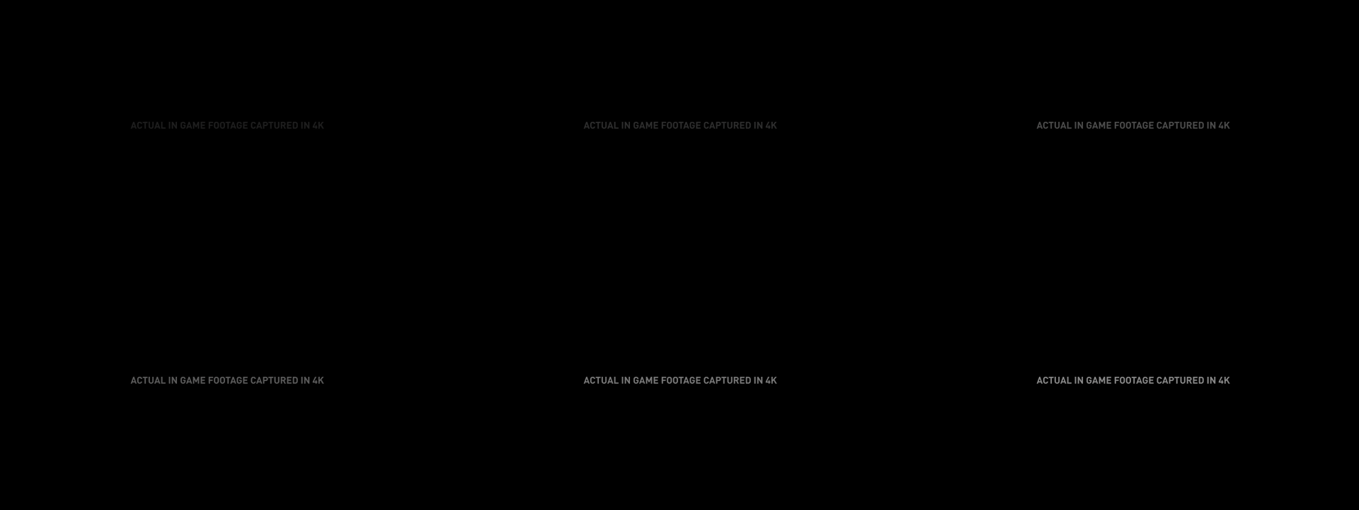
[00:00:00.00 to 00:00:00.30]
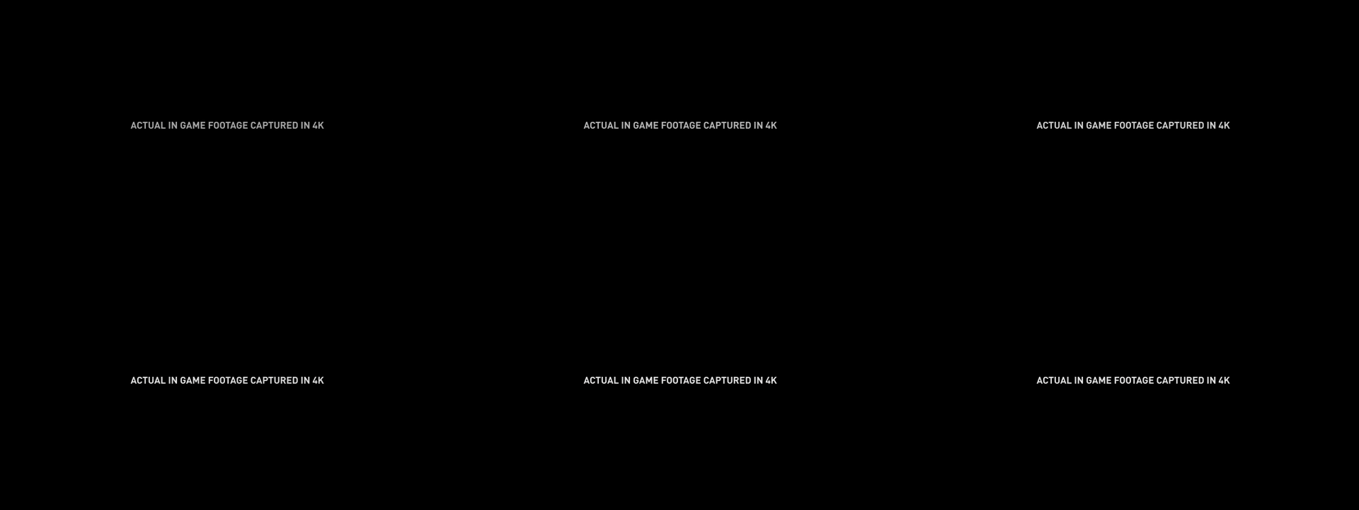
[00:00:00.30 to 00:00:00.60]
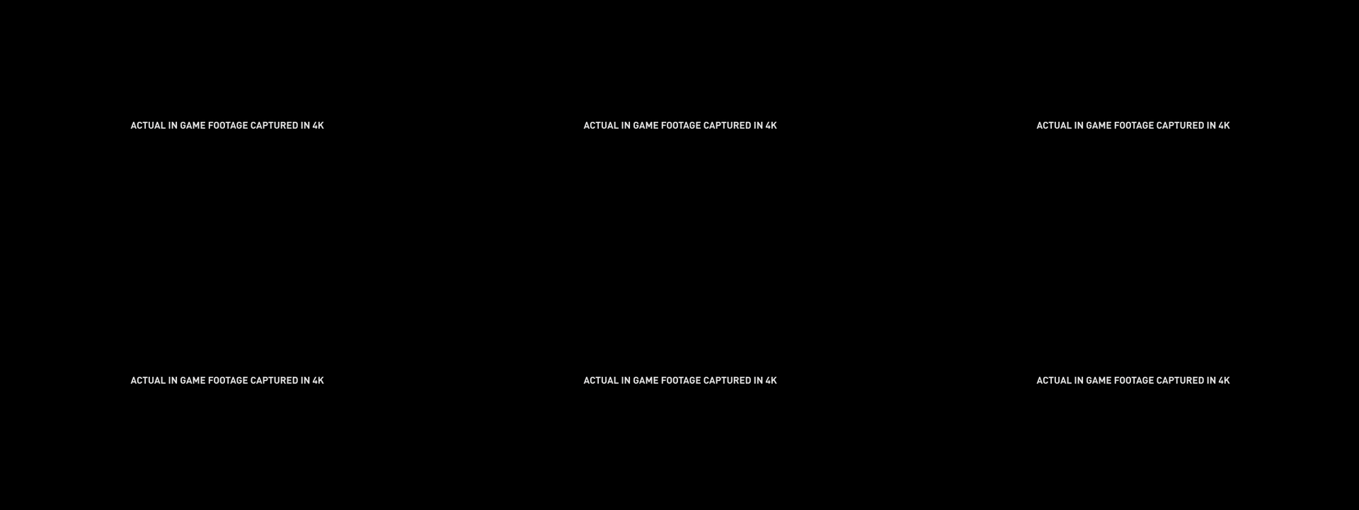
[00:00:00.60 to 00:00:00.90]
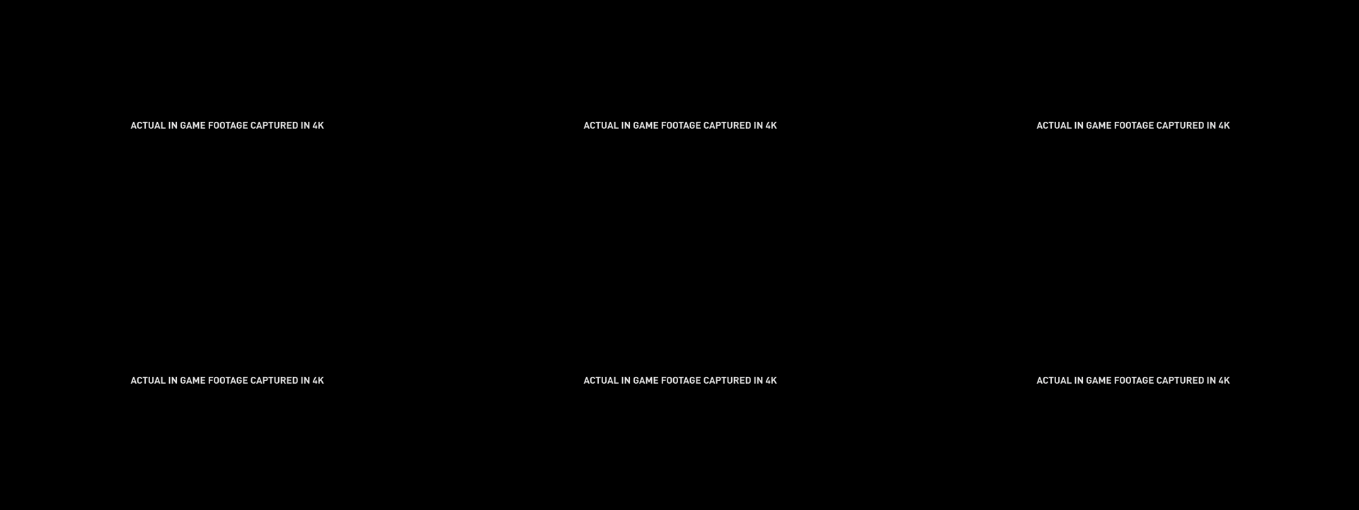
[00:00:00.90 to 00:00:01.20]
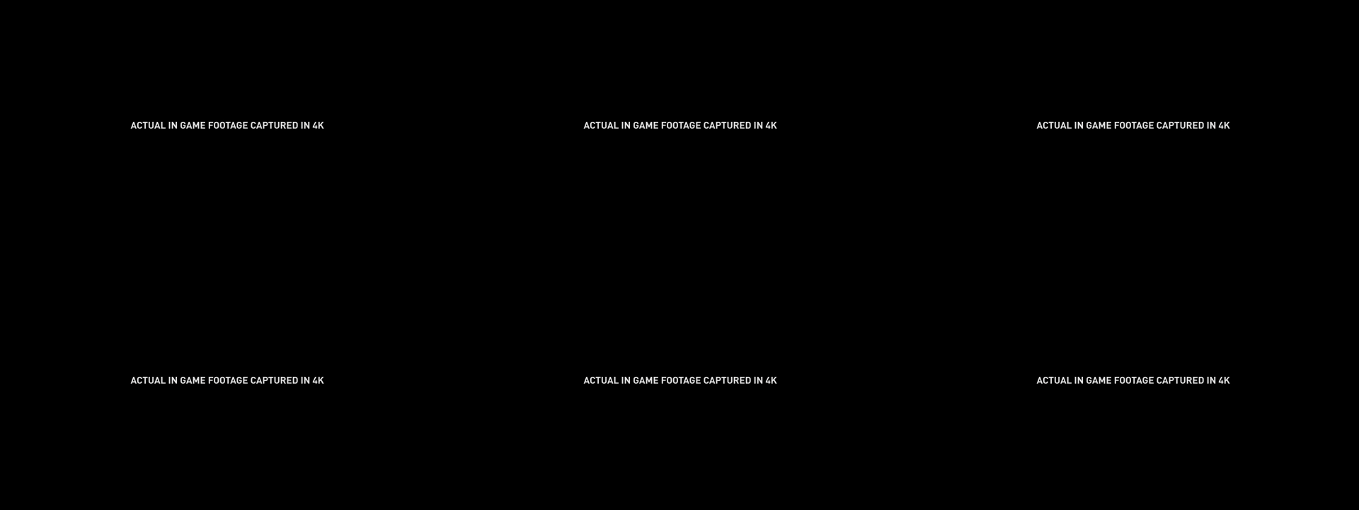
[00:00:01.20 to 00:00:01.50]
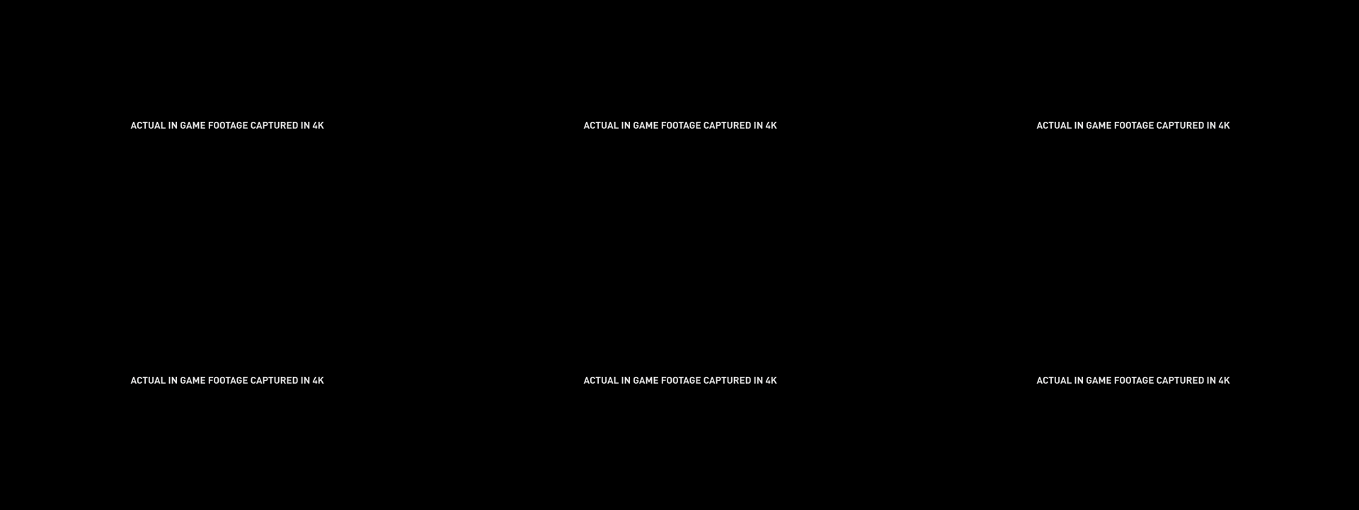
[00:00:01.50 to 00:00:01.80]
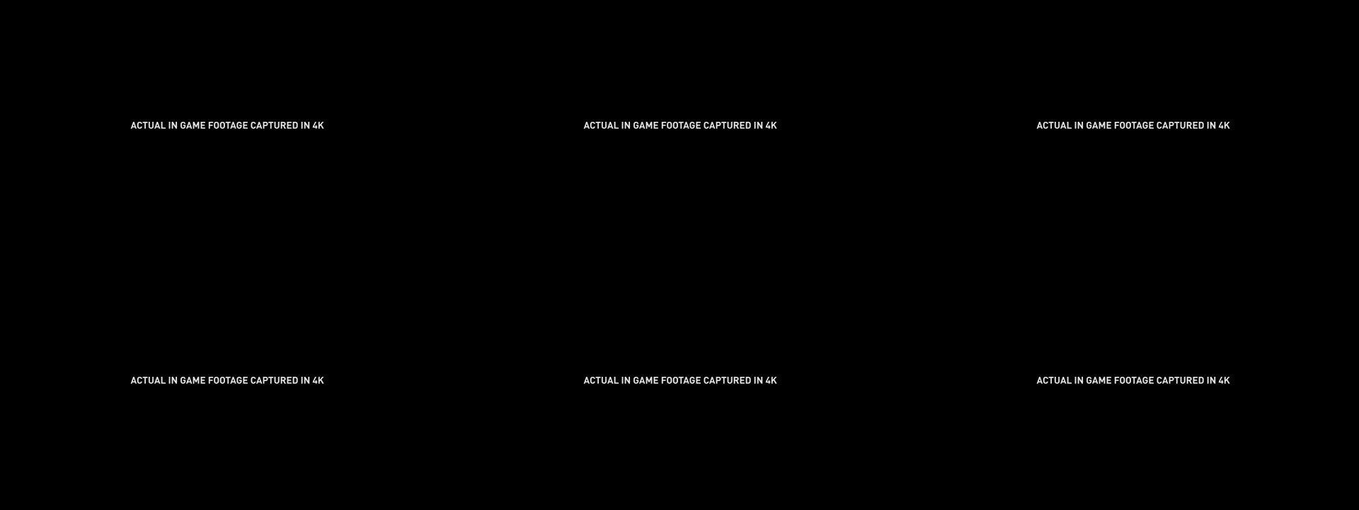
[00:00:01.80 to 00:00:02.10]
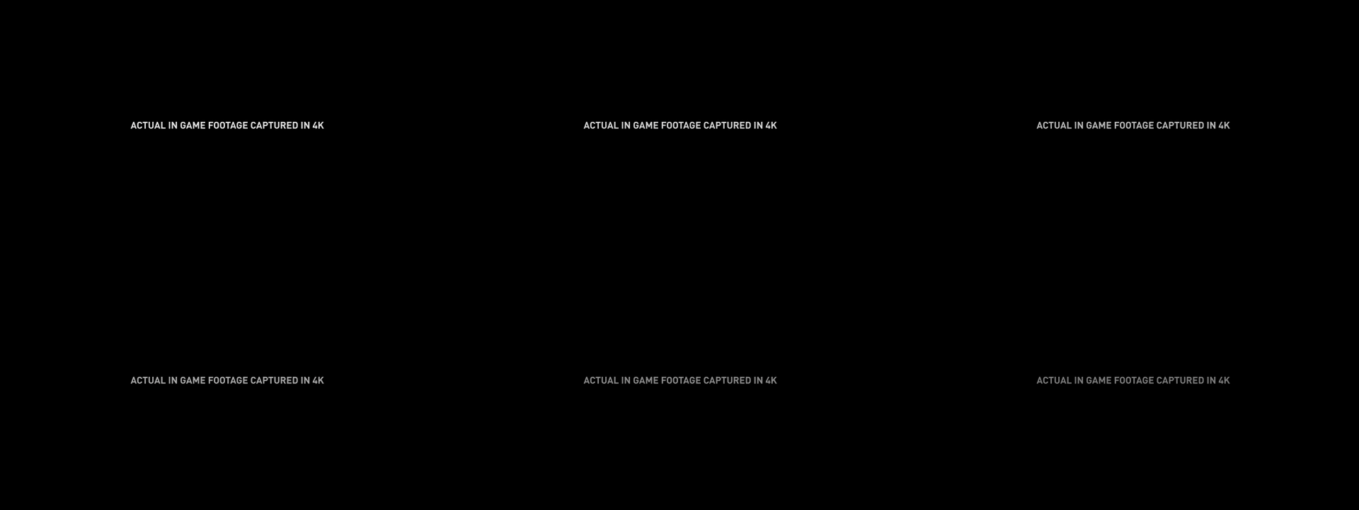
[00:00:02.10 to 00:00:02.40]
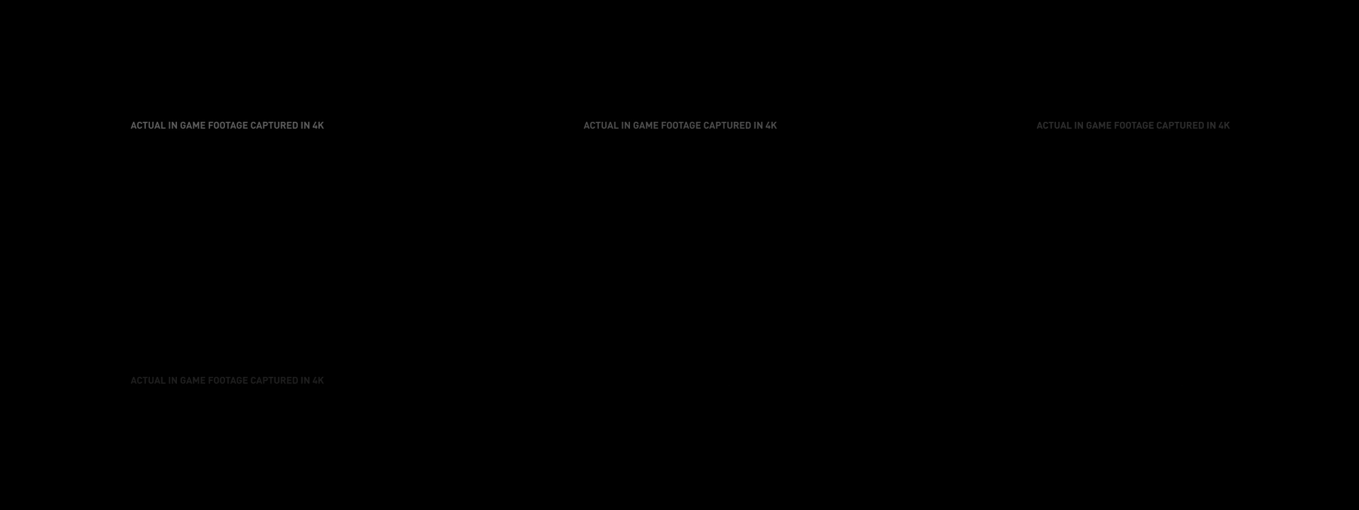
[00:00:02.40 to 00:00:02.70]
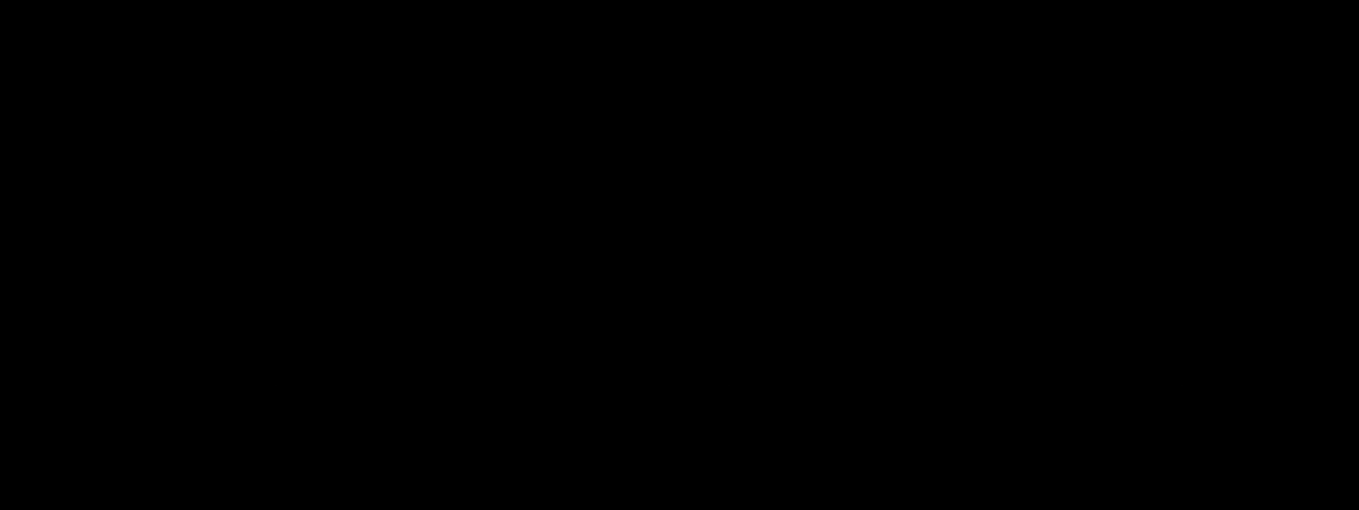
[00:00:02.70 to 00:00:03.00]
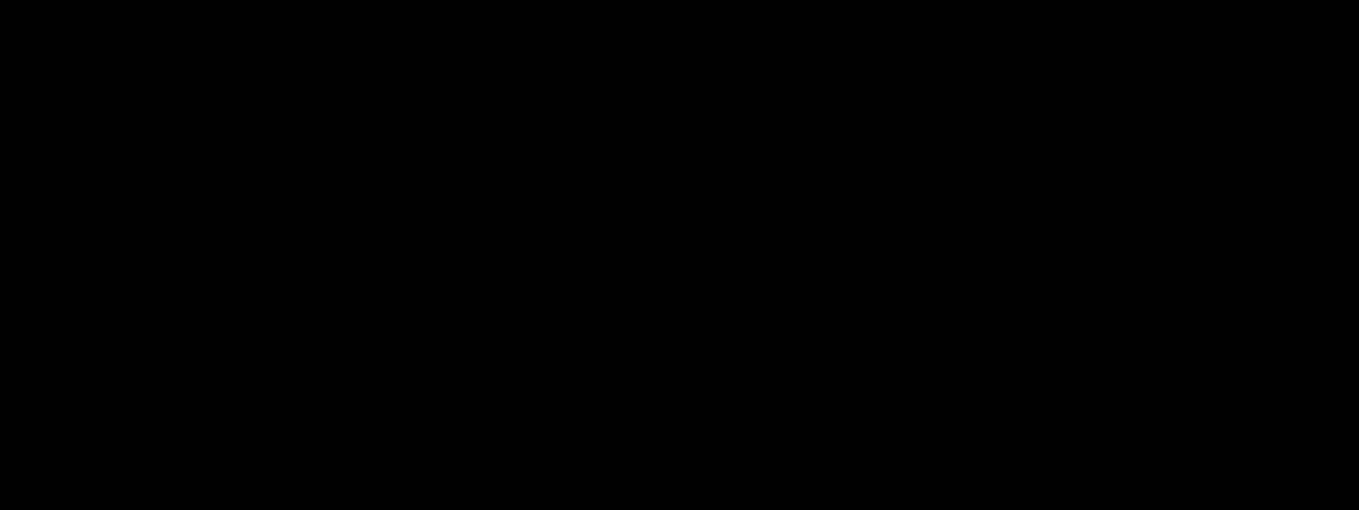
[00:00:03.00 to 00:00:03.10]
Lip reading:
[unreadable: no face in view]